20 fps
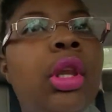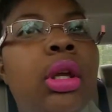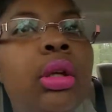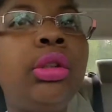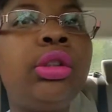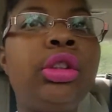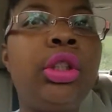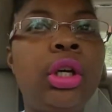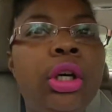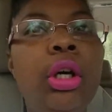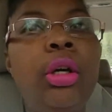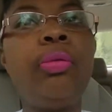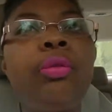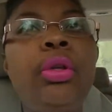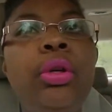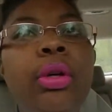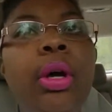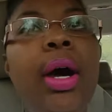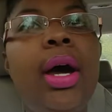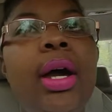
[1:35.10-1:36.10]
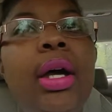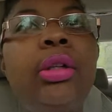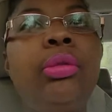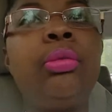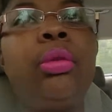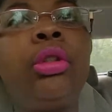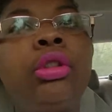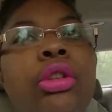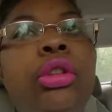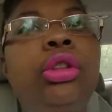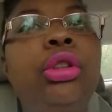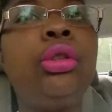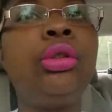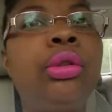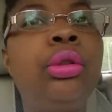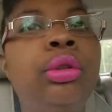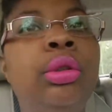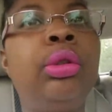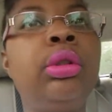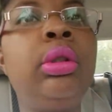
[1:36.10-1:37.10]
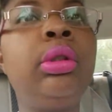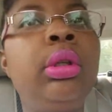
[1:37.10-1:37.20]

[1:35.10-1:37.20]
So if you guys want to